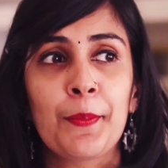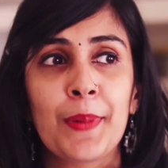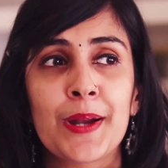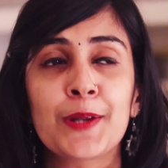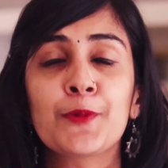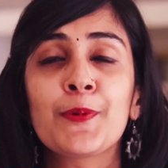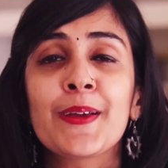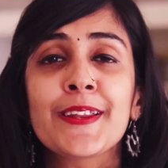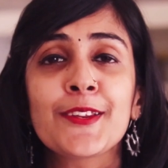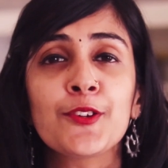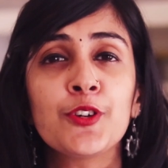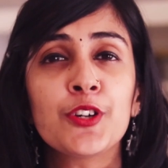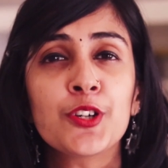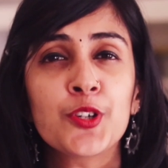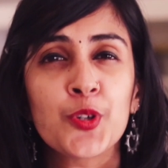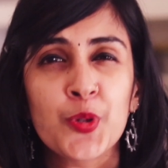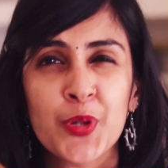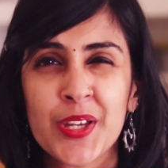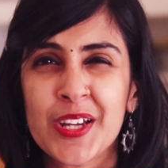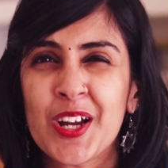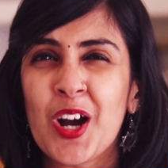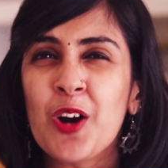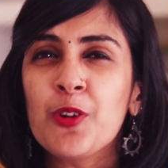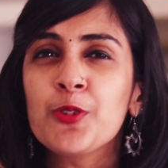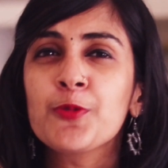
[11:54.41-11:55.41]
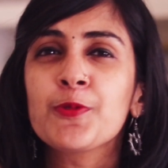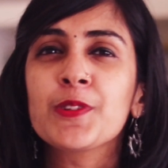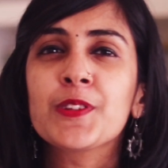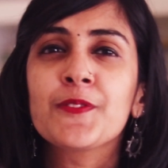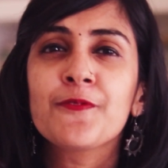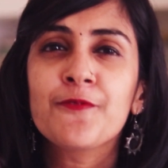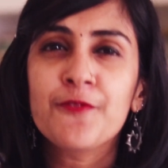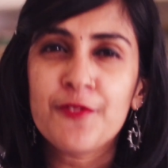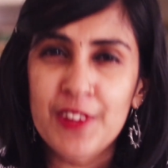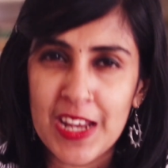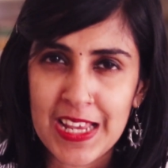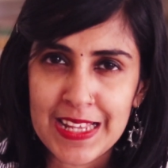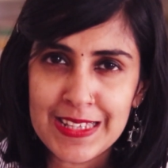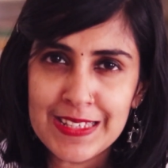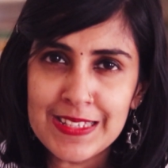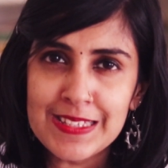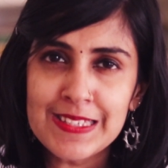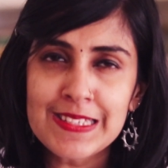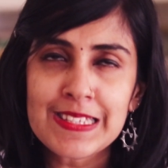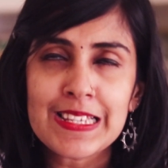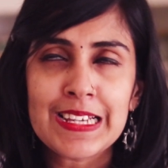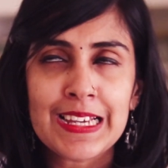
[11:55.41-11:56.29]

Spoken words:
but when you're going out with friends,